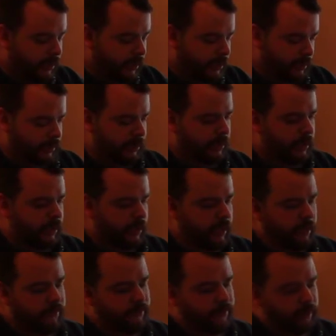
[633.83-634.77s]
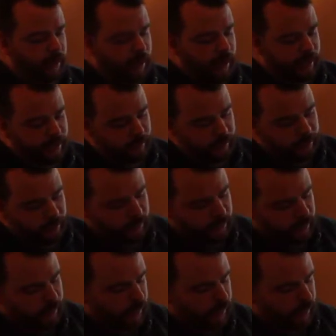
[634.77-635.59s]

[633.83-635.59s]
and he forgot to put